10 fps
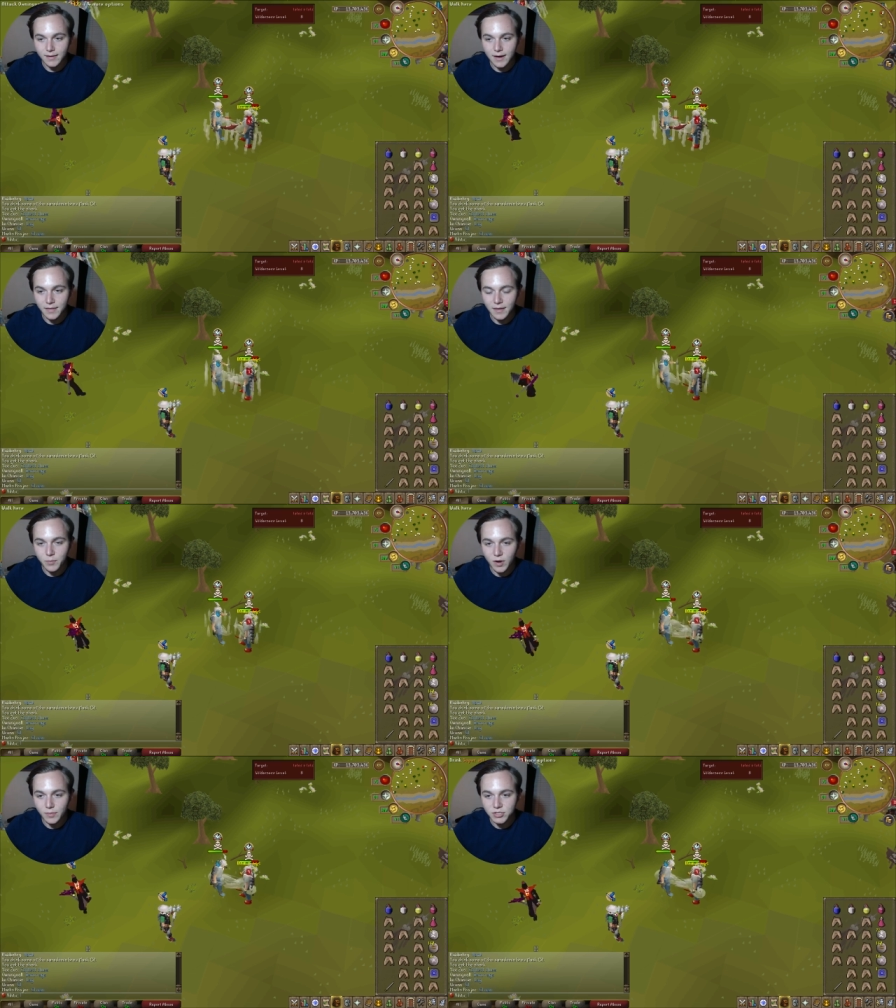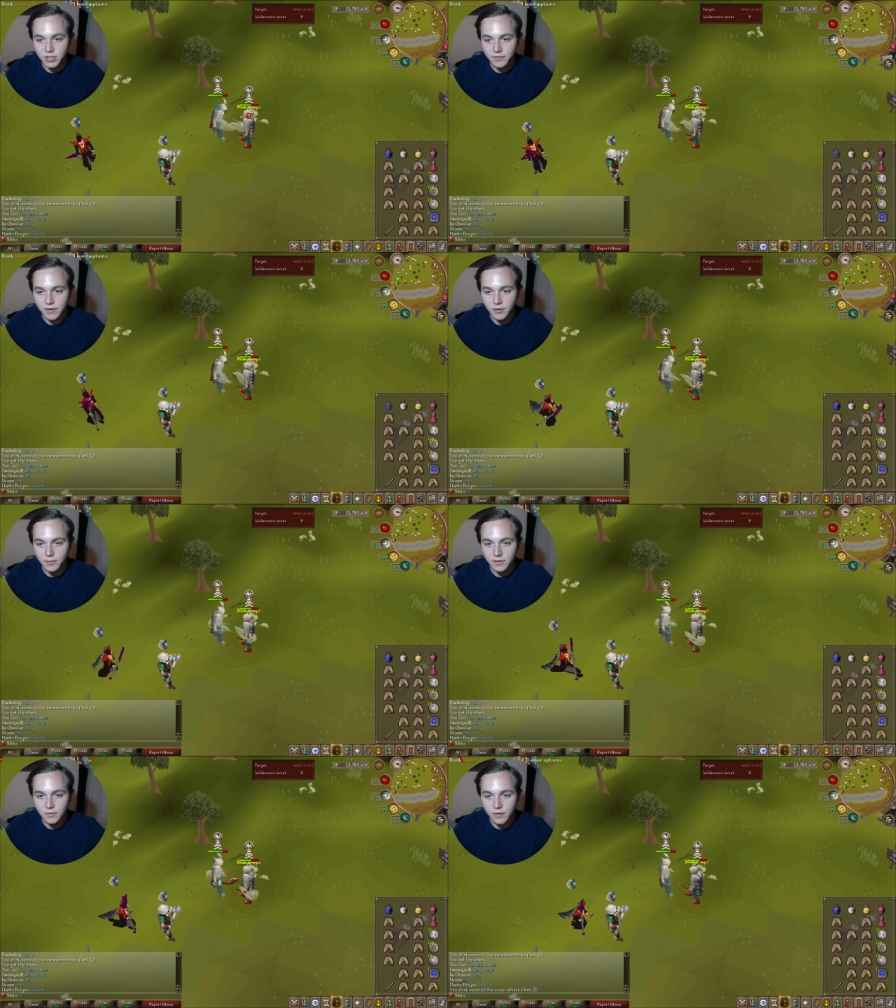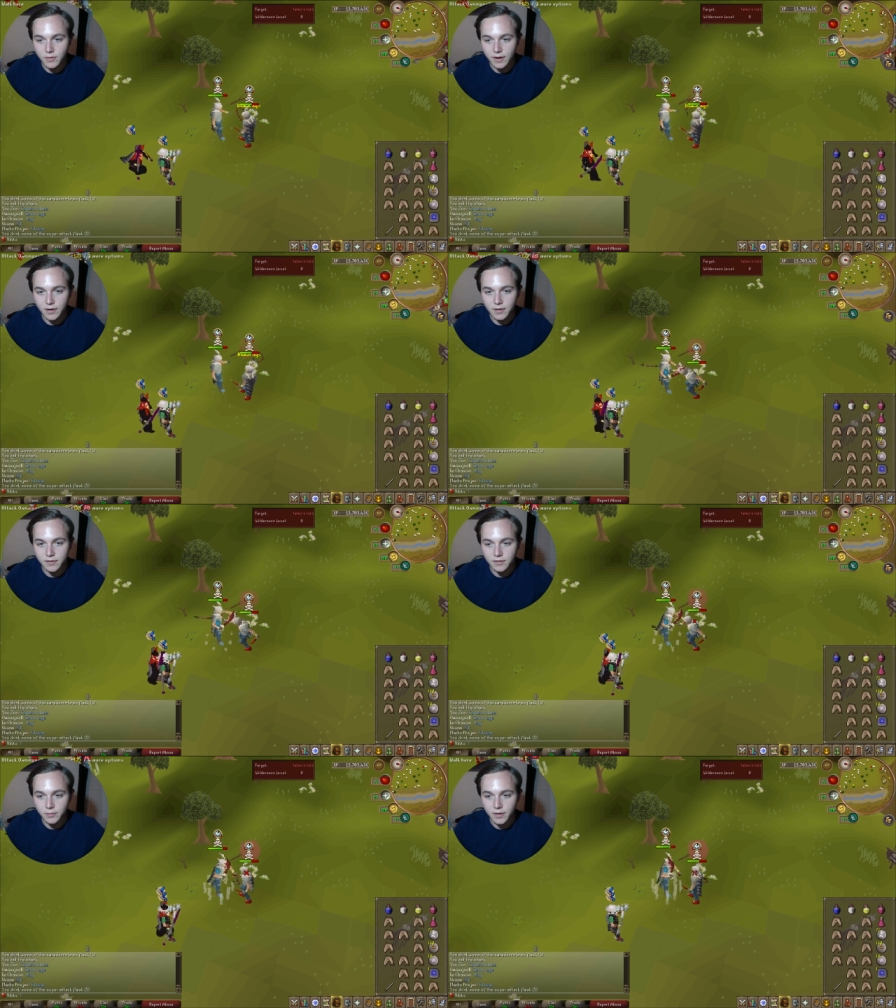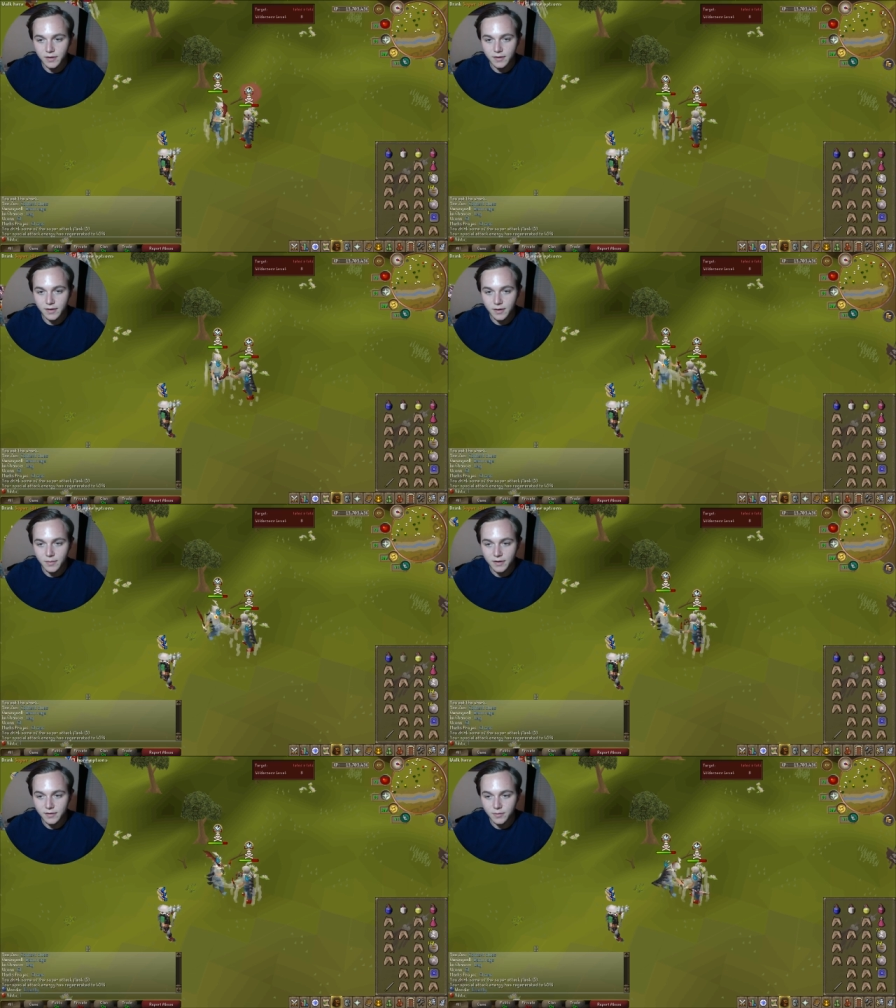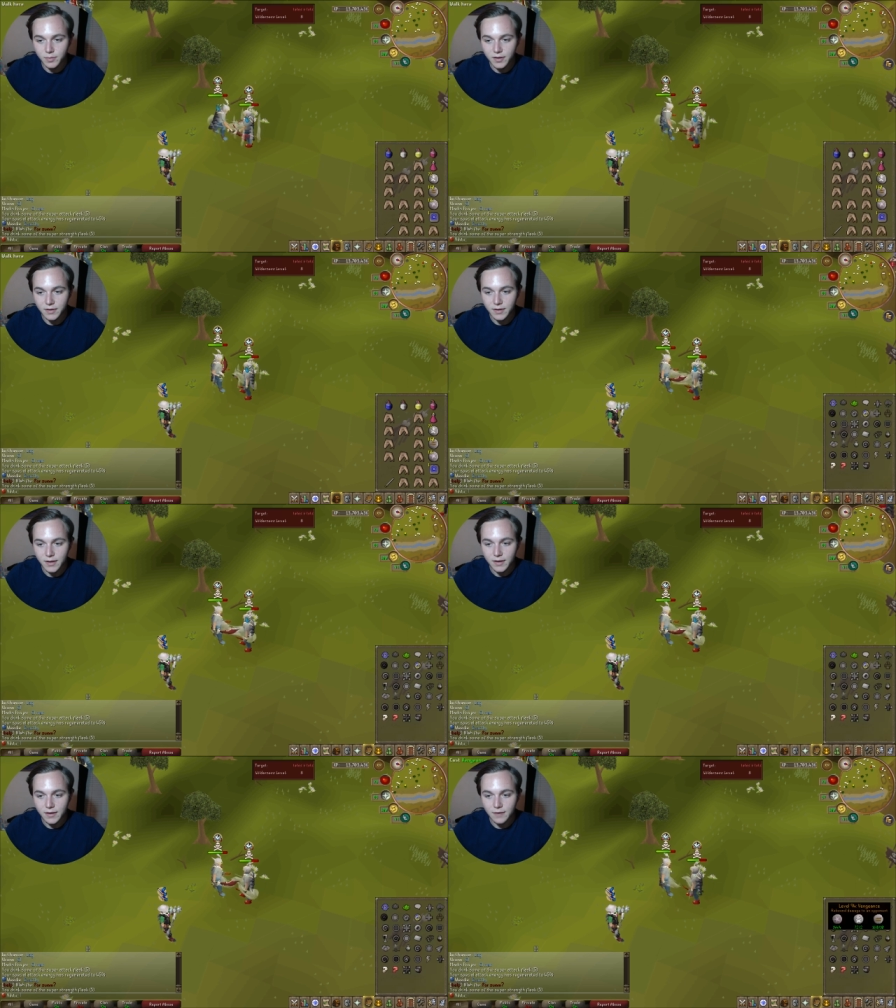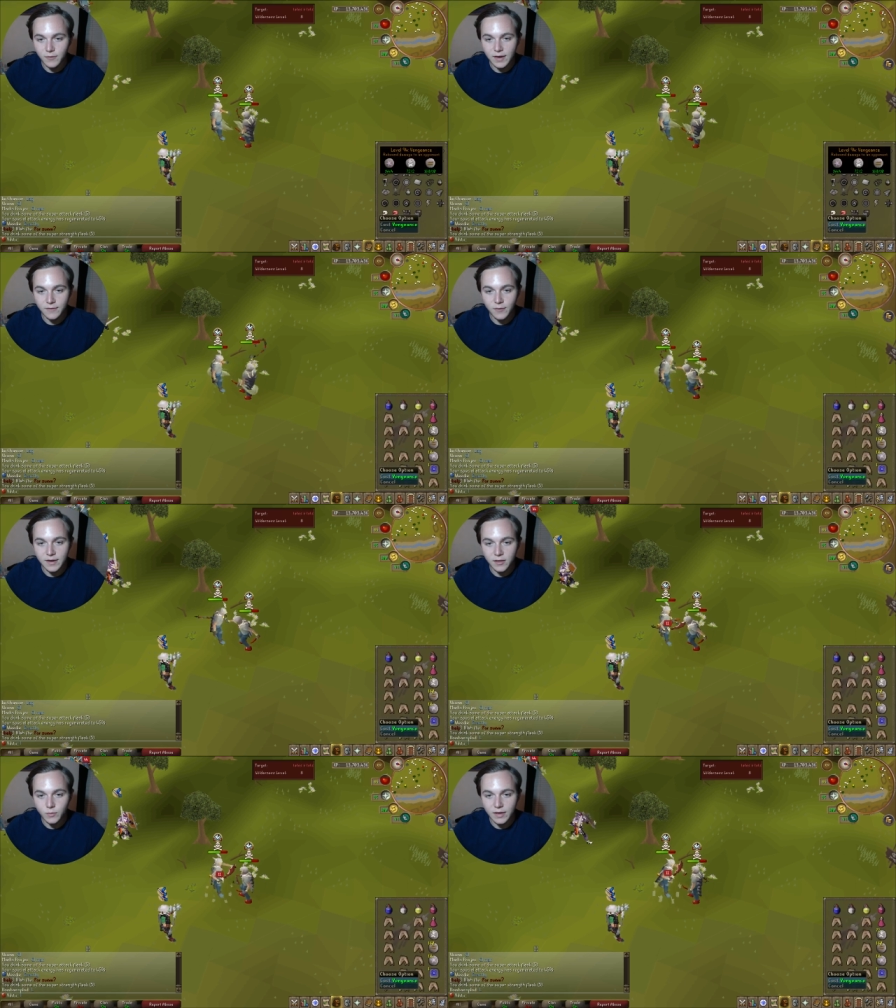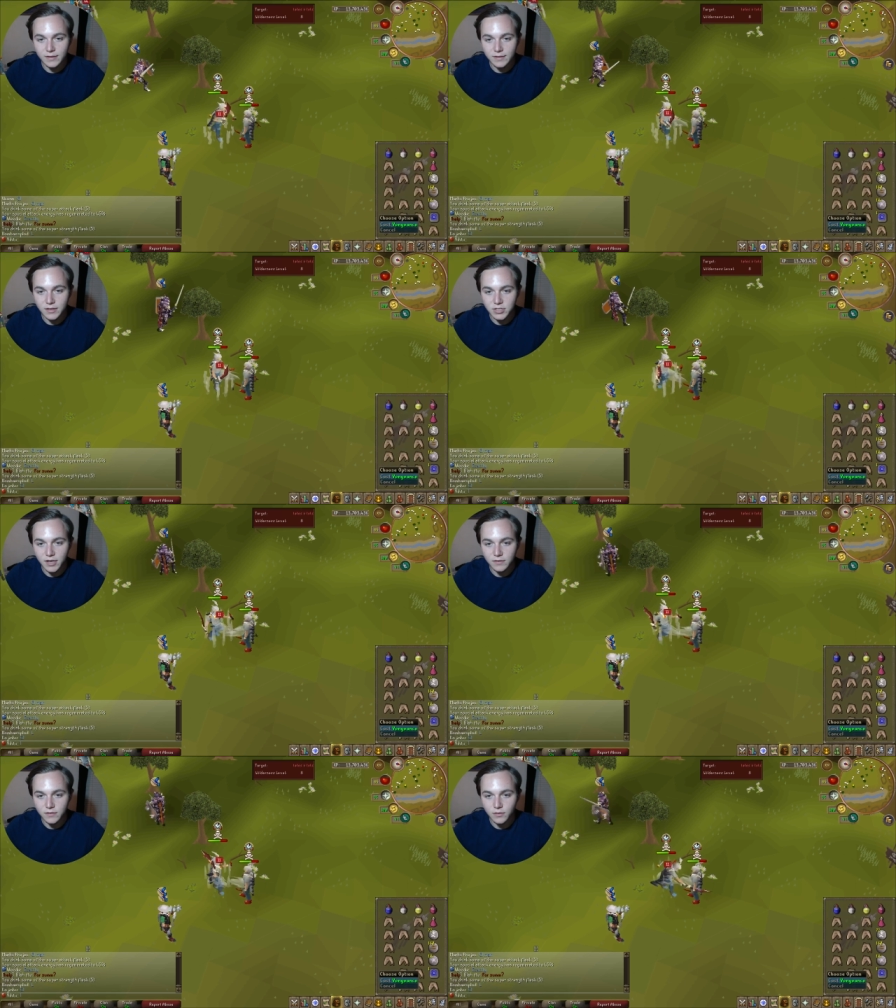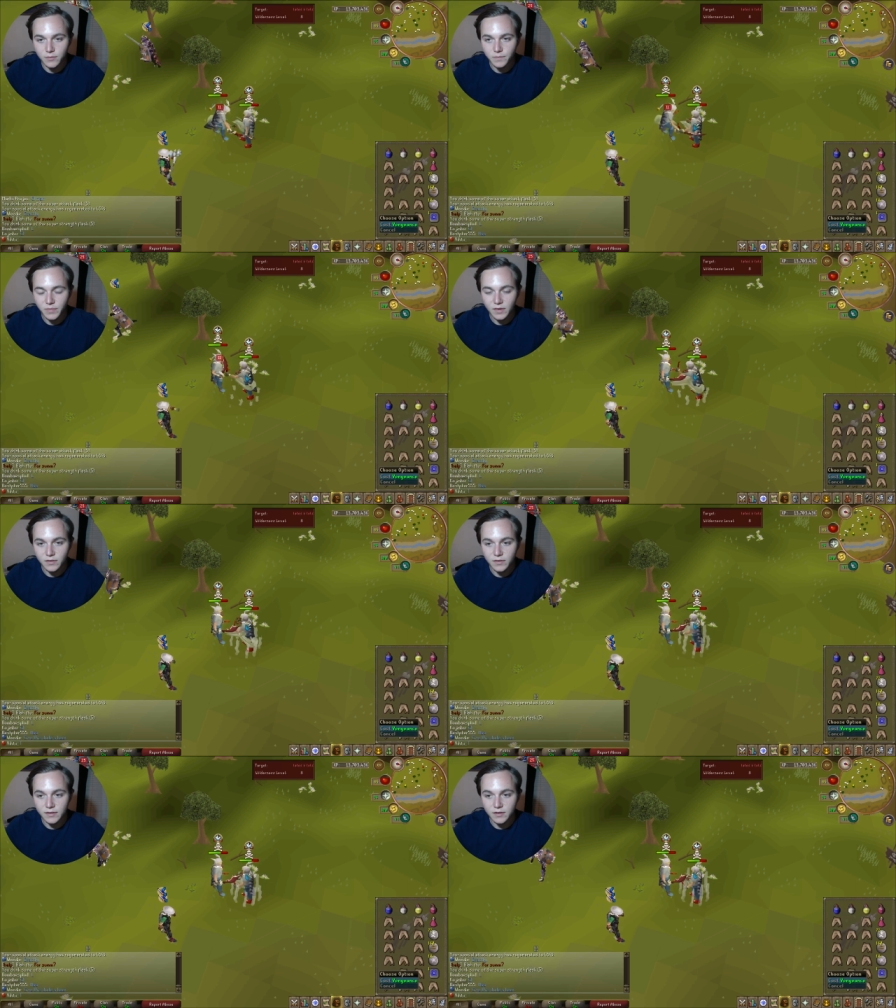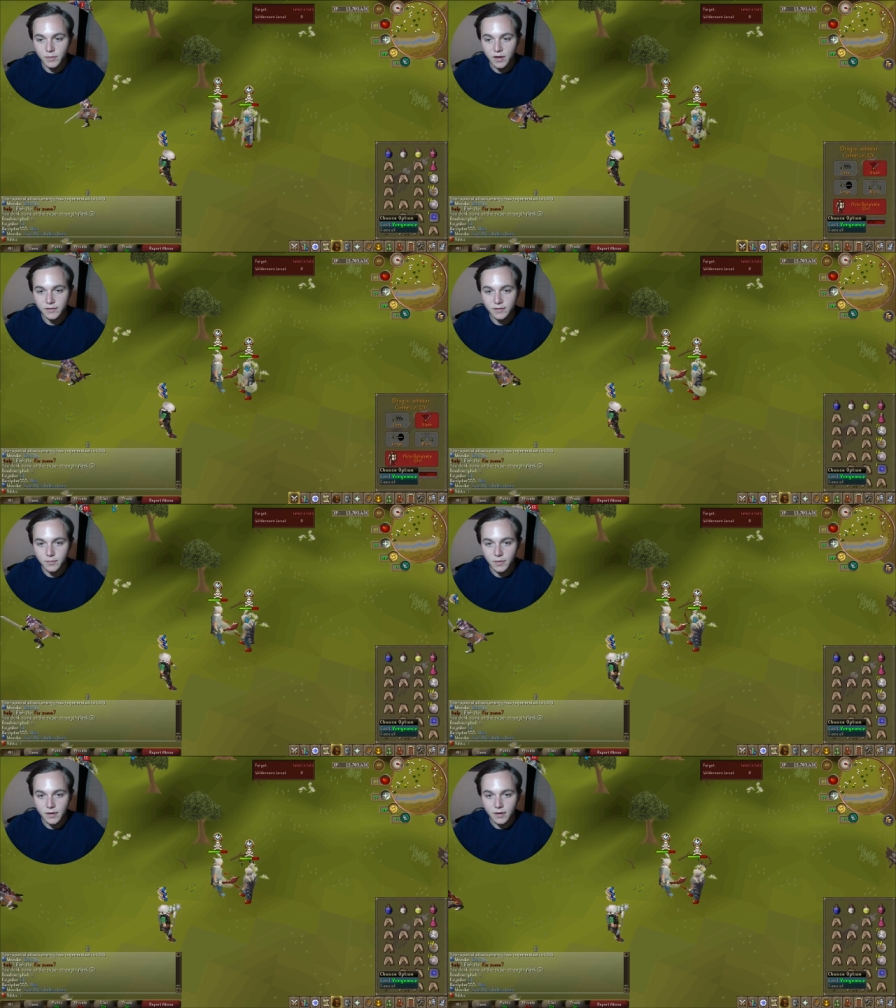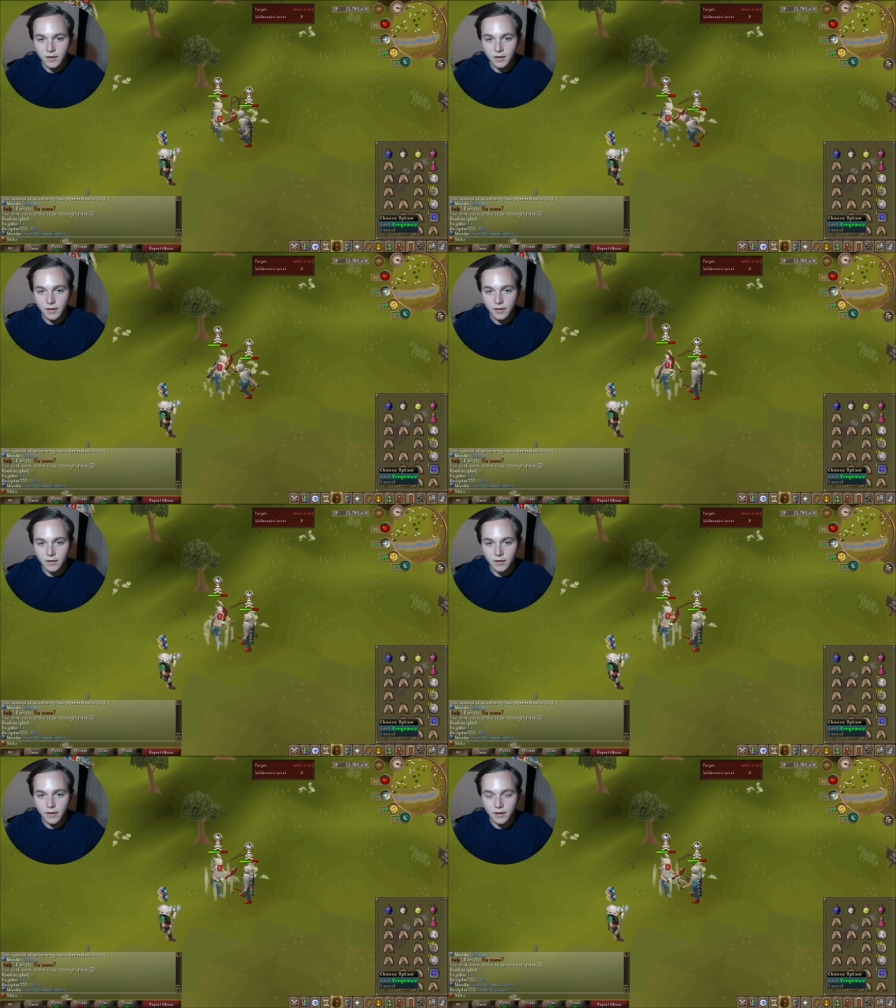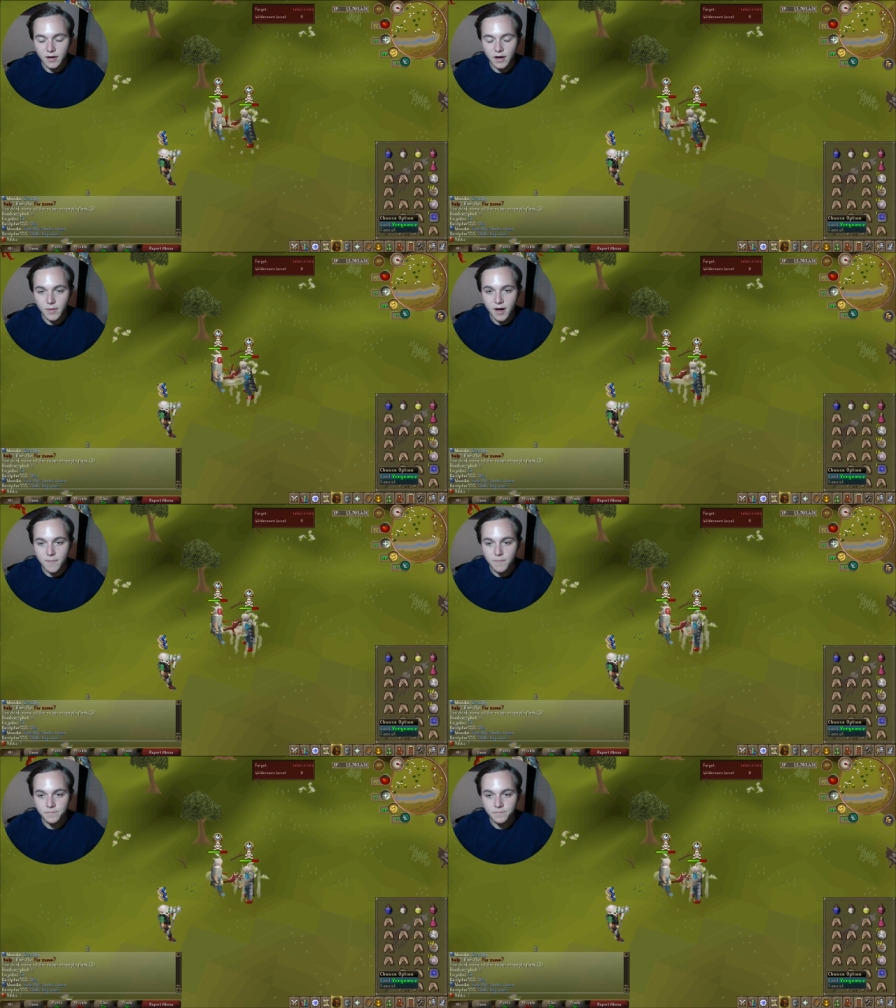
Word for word: Yeah, that probably should have killed me, to be quite honest, but hey, I'm not going to complain. If we, get, if we kill him, we get his AGS, too. So that's going to be awesome. Alright, come on.